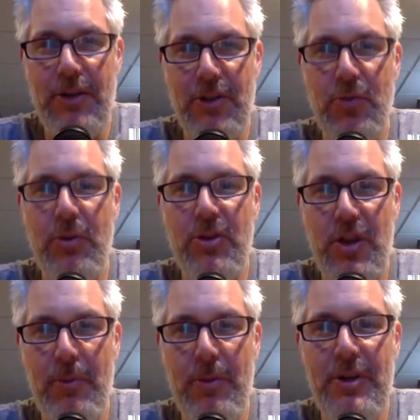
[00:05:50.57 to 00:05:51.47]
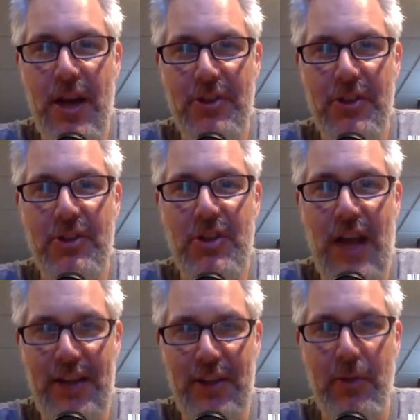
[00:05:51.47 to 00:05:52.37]
is when someone does
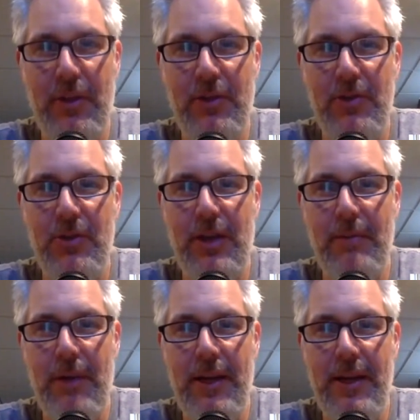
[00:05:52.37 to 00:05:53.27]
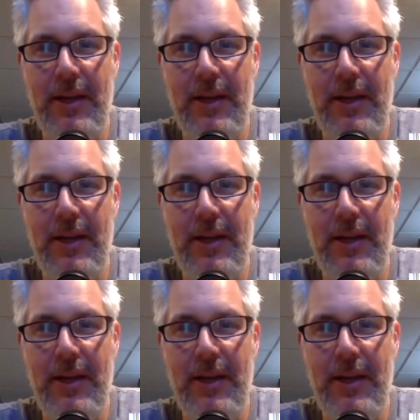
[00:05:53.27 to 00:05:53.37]
exactly what you said, Mike.